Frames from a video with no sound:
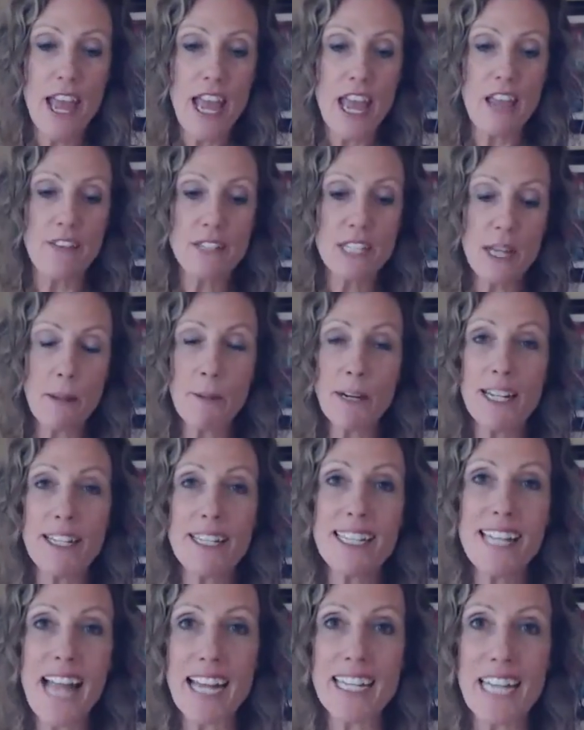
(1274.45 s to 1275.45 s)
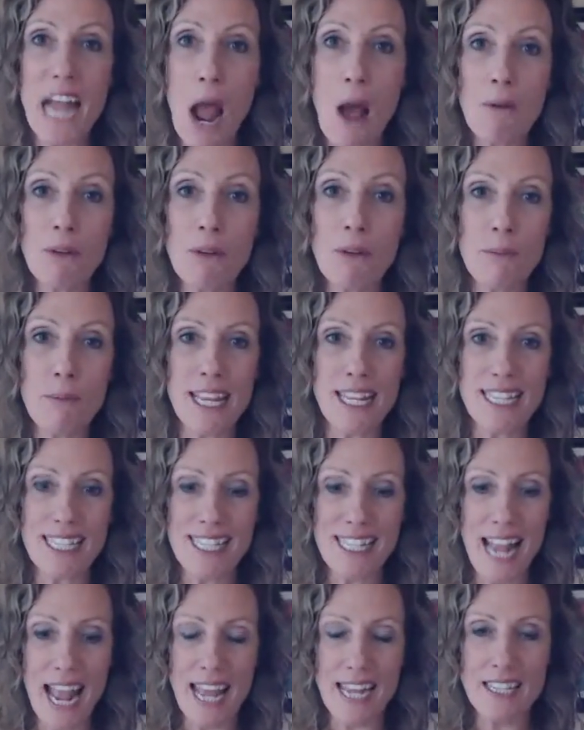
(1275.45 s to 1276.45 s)
if someone had sat down with me and
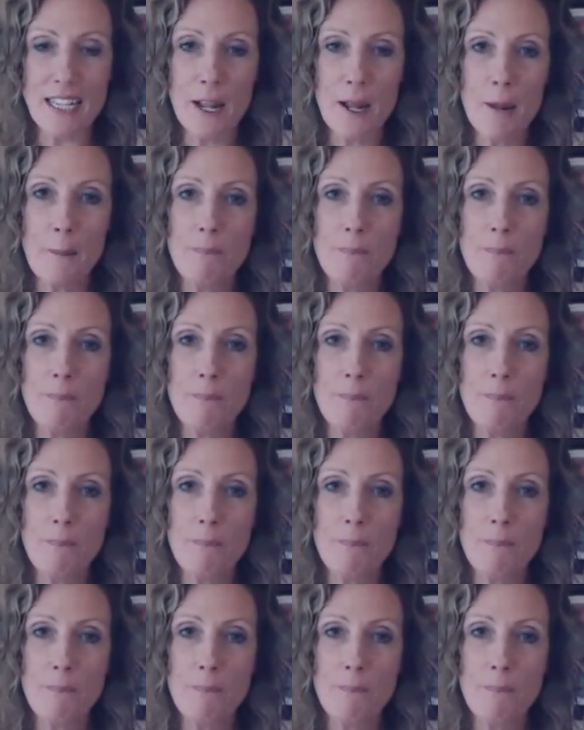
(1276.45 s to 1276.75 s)
said,